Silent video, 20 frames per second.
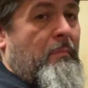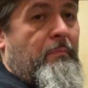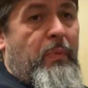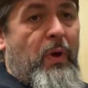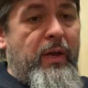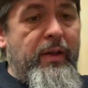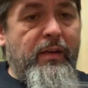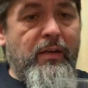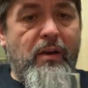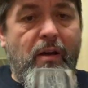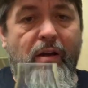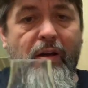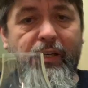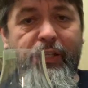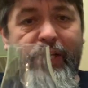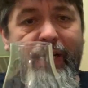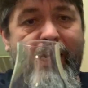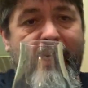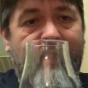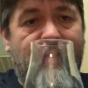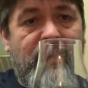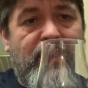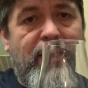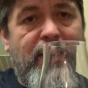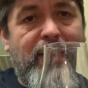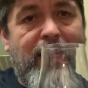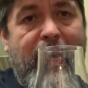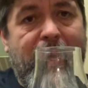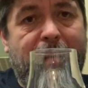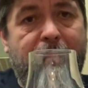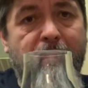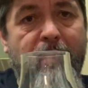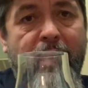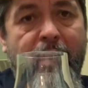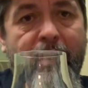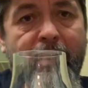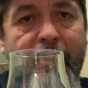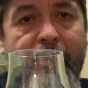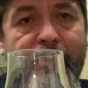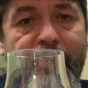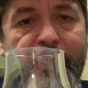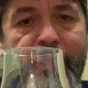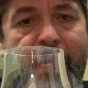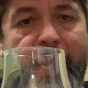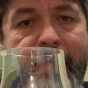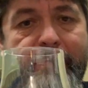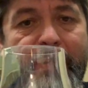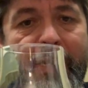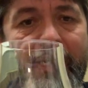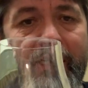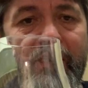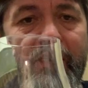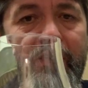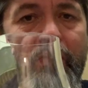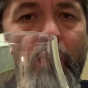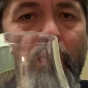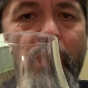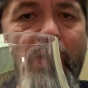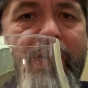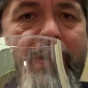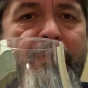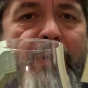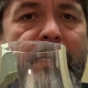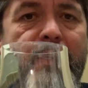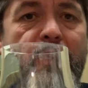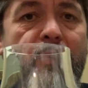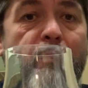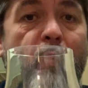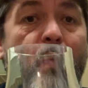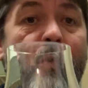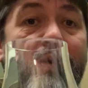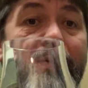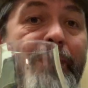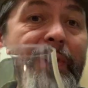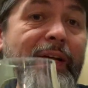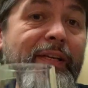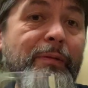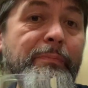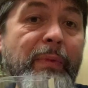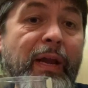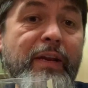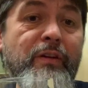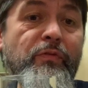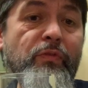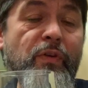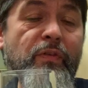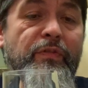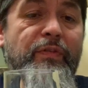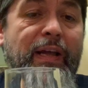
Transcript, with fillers: by and large, it's the same shape. It's a wee bit smaller, but it's made for a